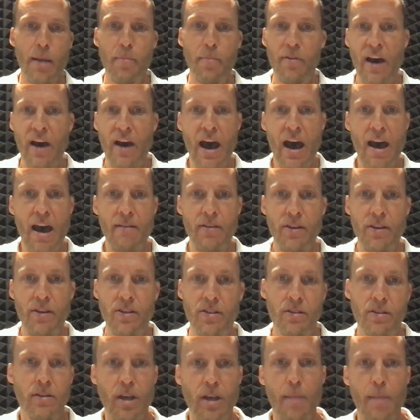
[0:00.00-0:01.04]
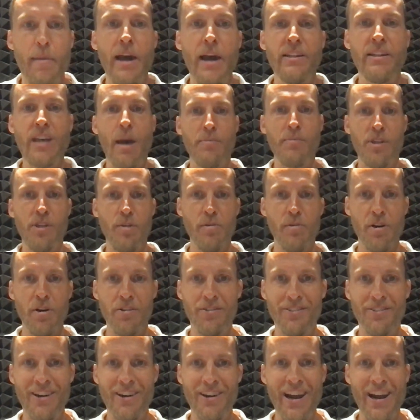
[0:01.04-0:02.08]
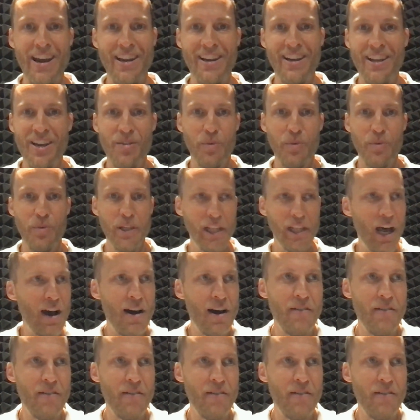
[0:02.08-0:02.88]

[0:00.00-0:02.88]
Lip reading: And number 5 is come back to AppSumo, right?